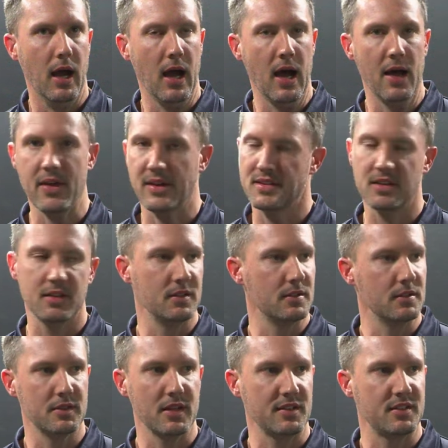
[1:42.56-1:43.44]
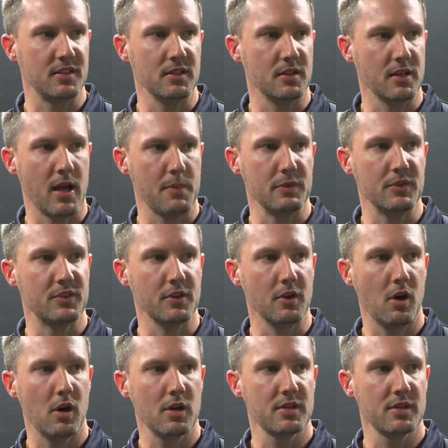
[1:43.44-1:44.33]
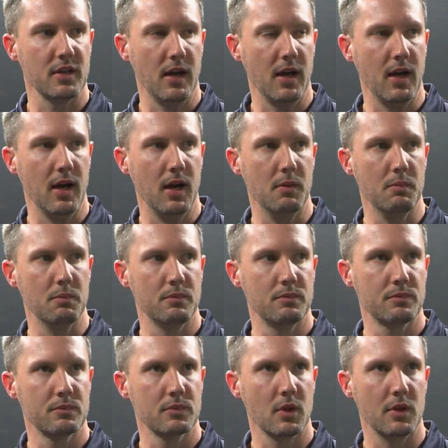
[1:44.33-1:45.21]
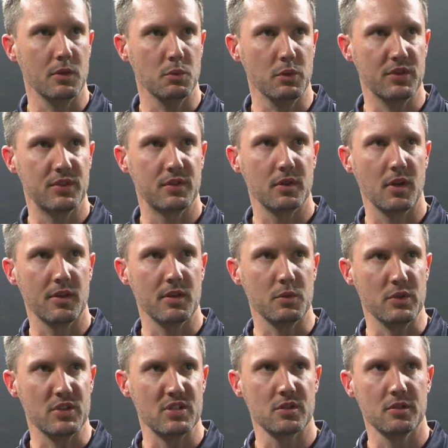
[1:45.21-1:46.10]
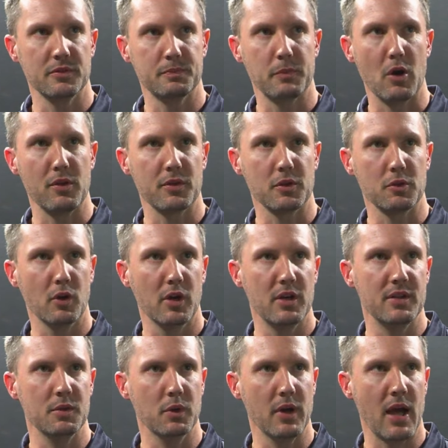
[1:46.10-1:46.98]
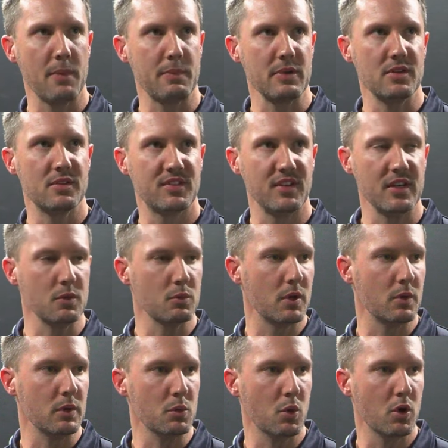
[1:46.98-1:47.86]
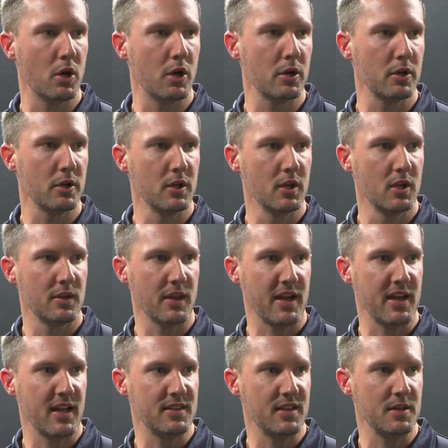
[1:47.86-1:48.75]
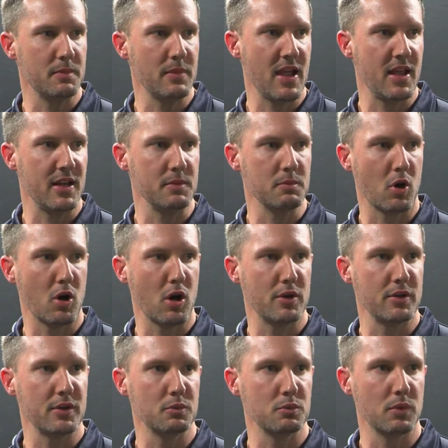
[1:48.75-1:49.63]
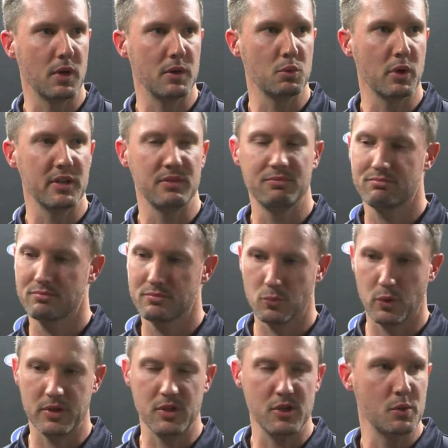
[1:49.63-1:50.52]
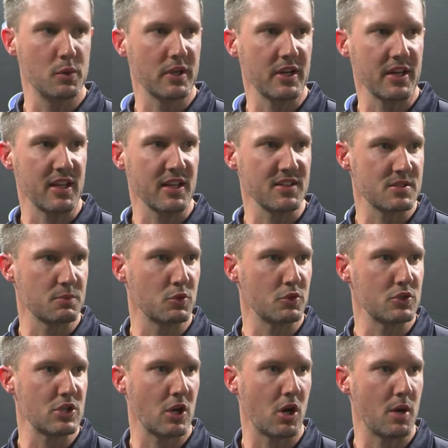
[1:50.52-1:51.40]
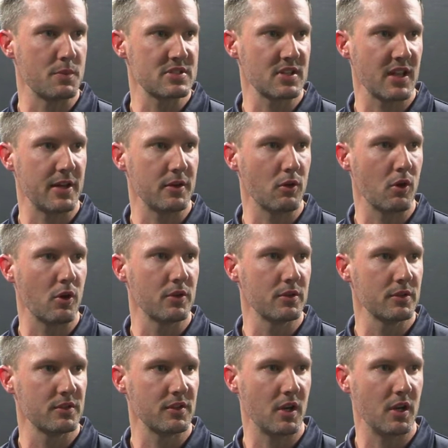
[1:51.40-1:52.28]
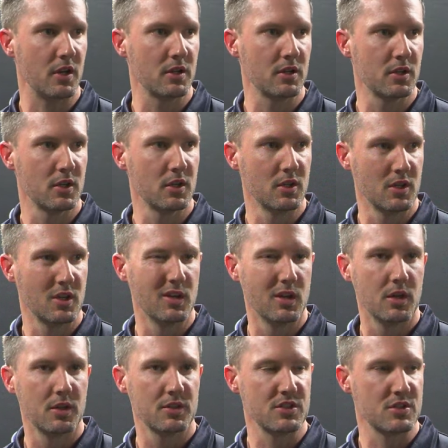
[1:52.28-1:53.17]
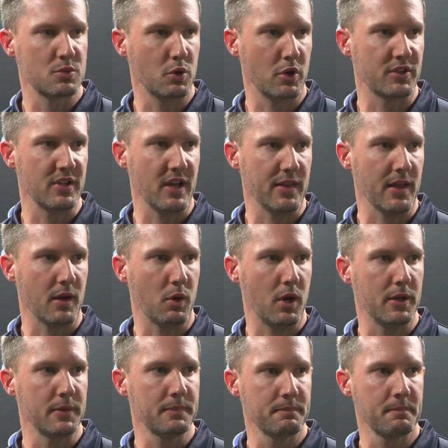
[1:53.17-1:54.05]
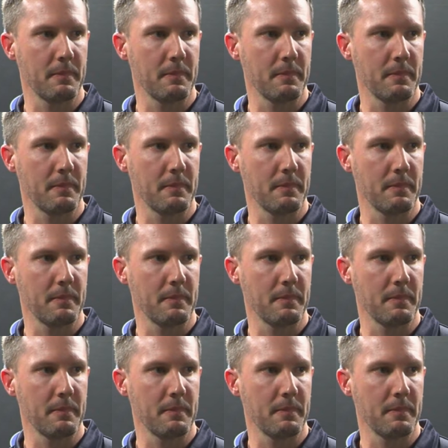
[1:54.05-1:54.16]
uh, that didn't that didn't happen tonight. Um, I, think we, I think we sort of both agreed that we're happy sitting where we were. They had their man in mind, and, and we we knew we were going to get some good types later on. So just worked out that way.